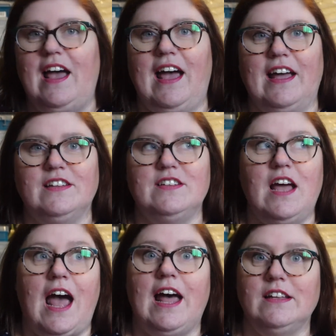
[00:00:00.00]
and
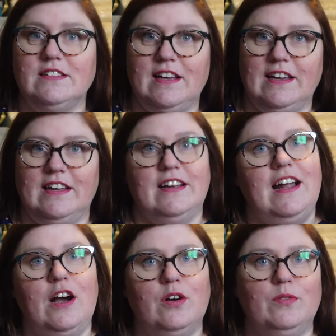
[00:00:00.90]
hand dyeing, and
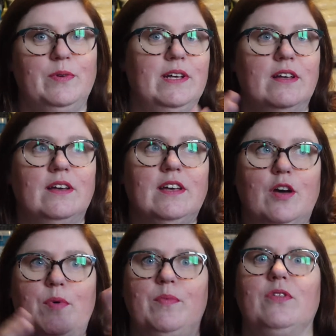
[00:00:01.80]
how we
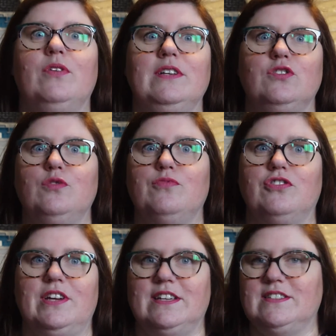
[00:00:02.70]
come up with all these new
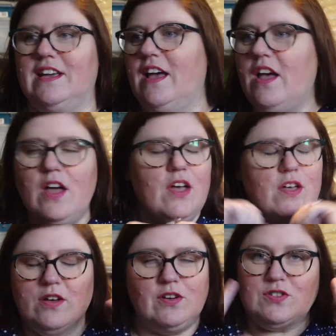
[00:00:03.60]
projects.
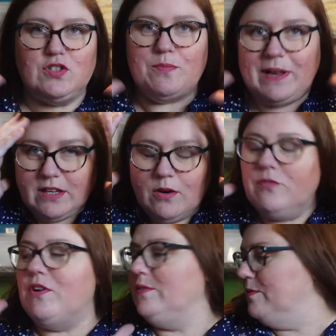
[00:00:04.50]
I've got so many
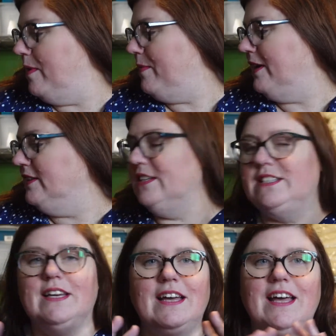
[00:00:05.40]
going around in my mind that